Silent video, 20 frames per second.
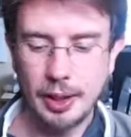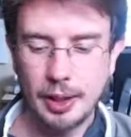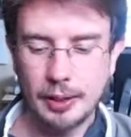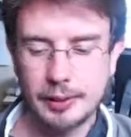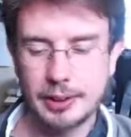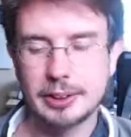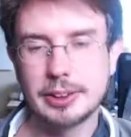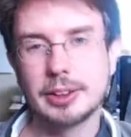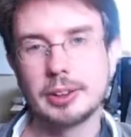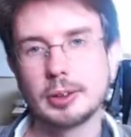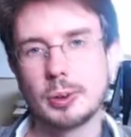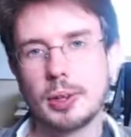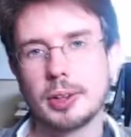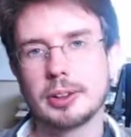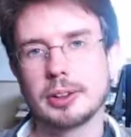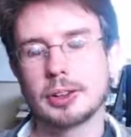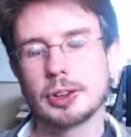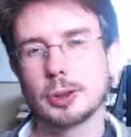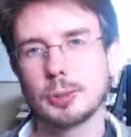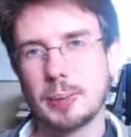This is quite
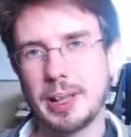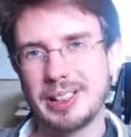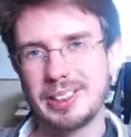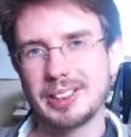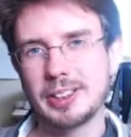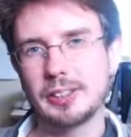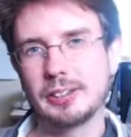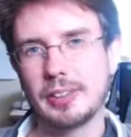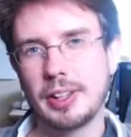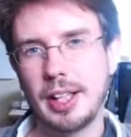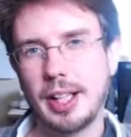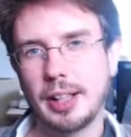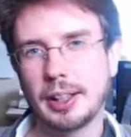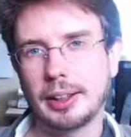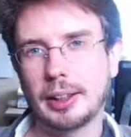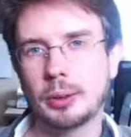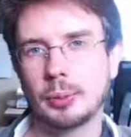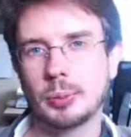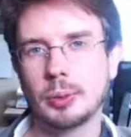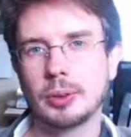an expensive
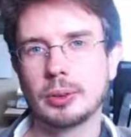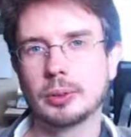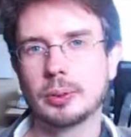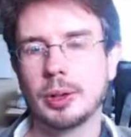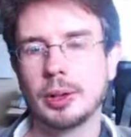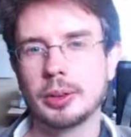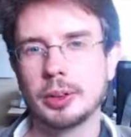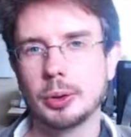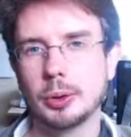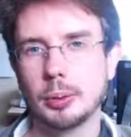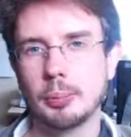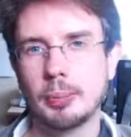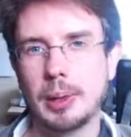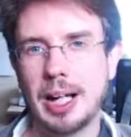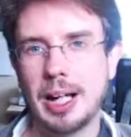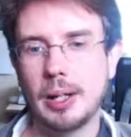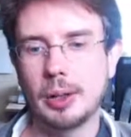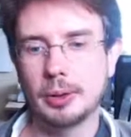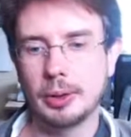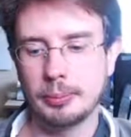deck. It will run you
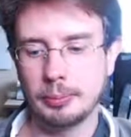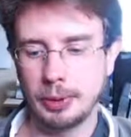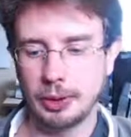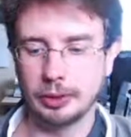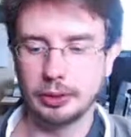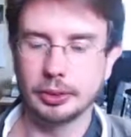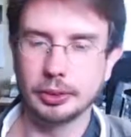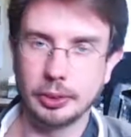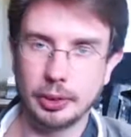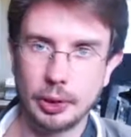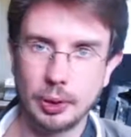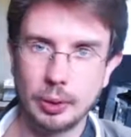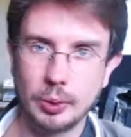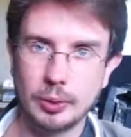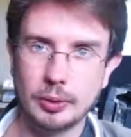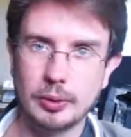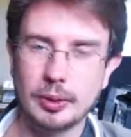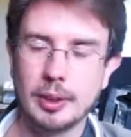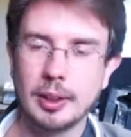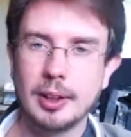about 1,000,000
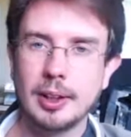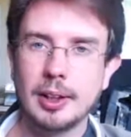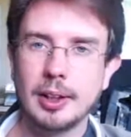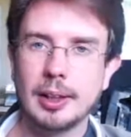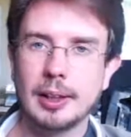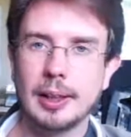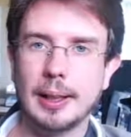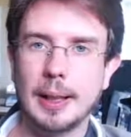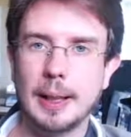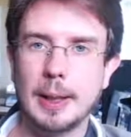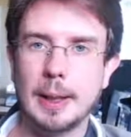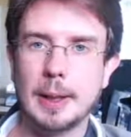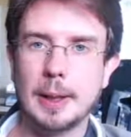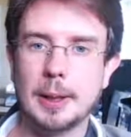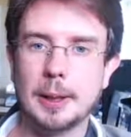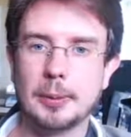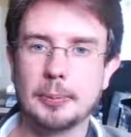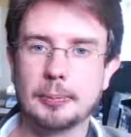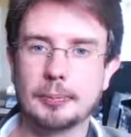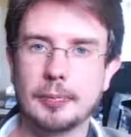gold,
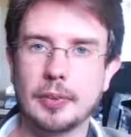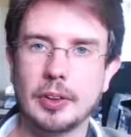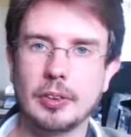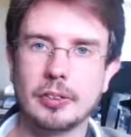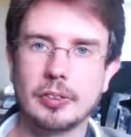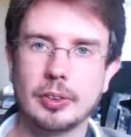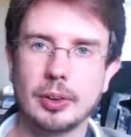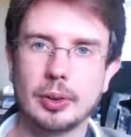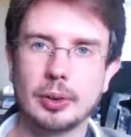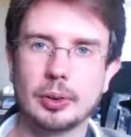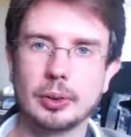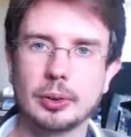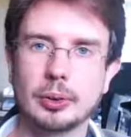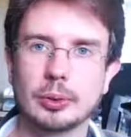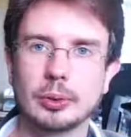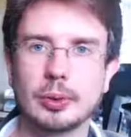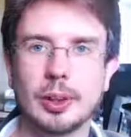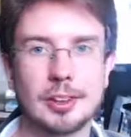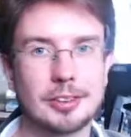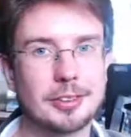
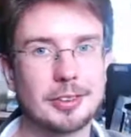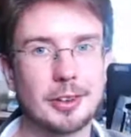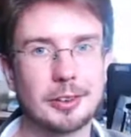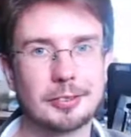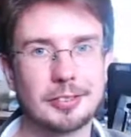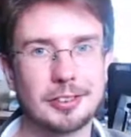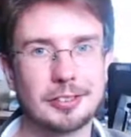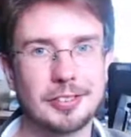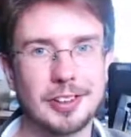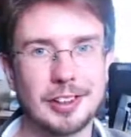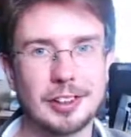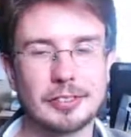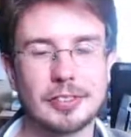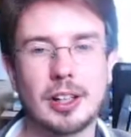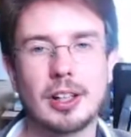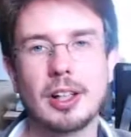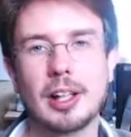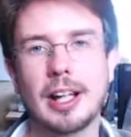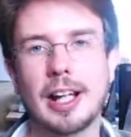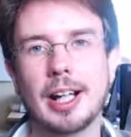so it's not for the faint of
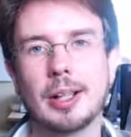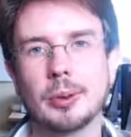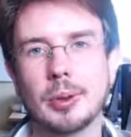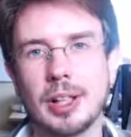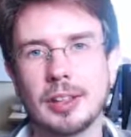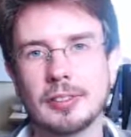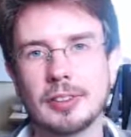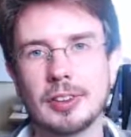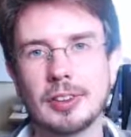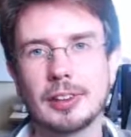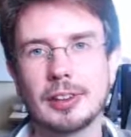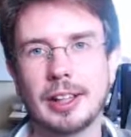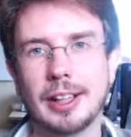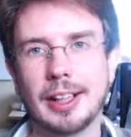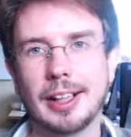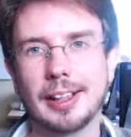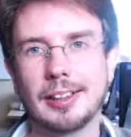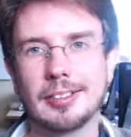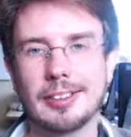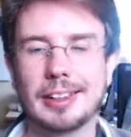heart. However,
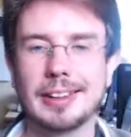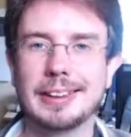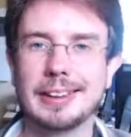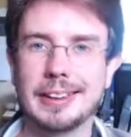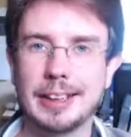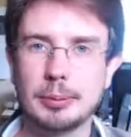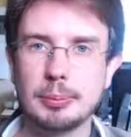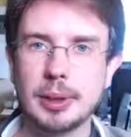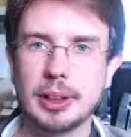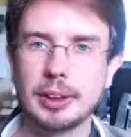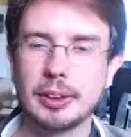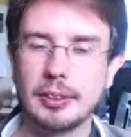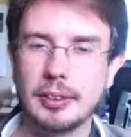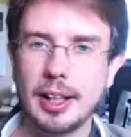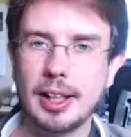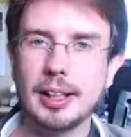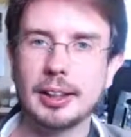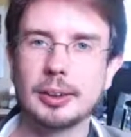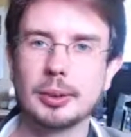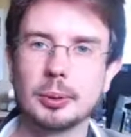it is a gimmick
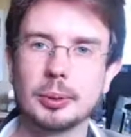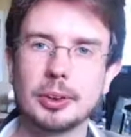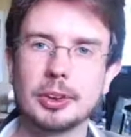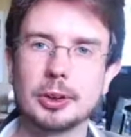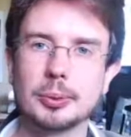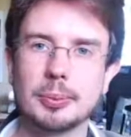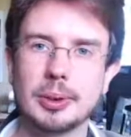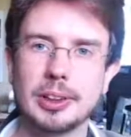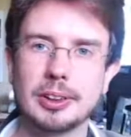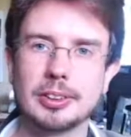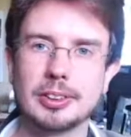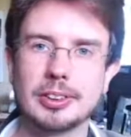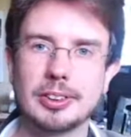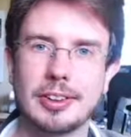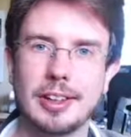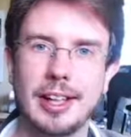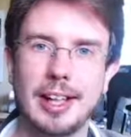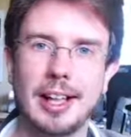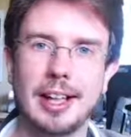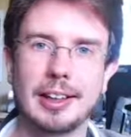deck, which means
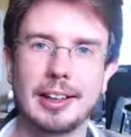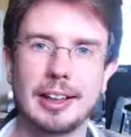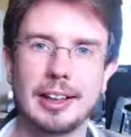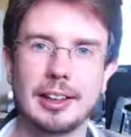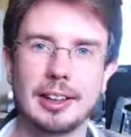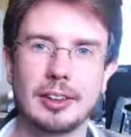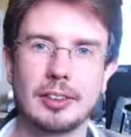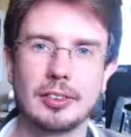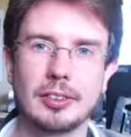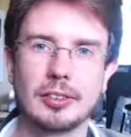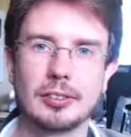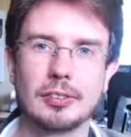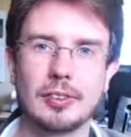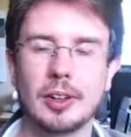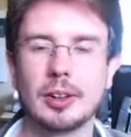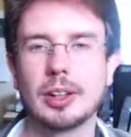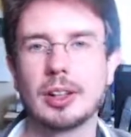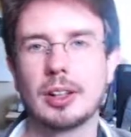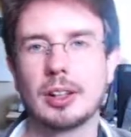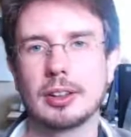that it is
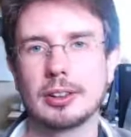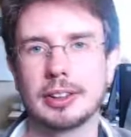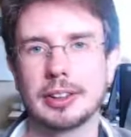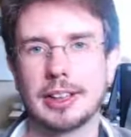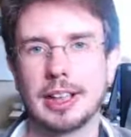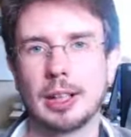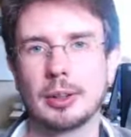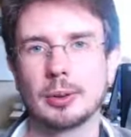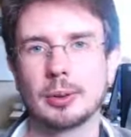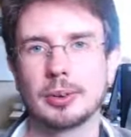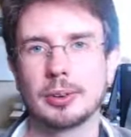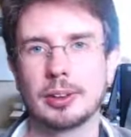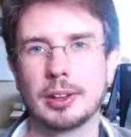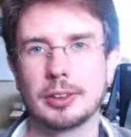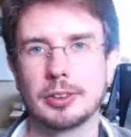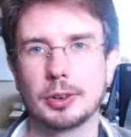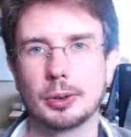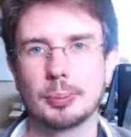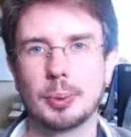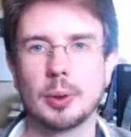very hard to counter
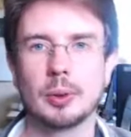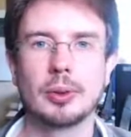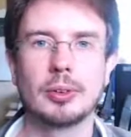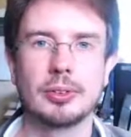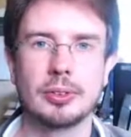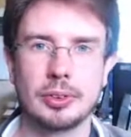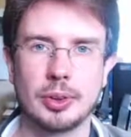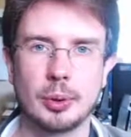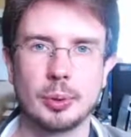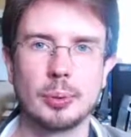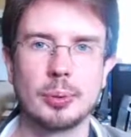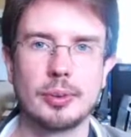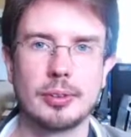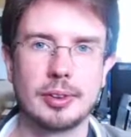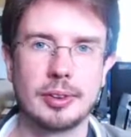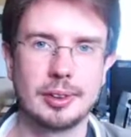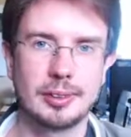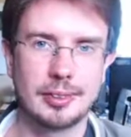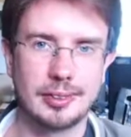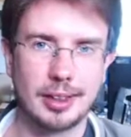unless your opponent knows
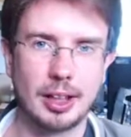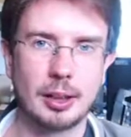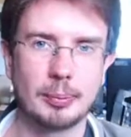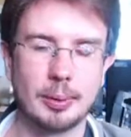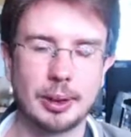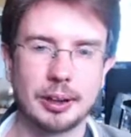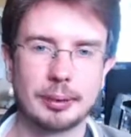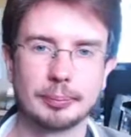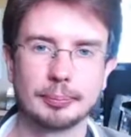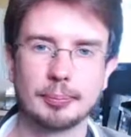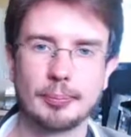that it's coming.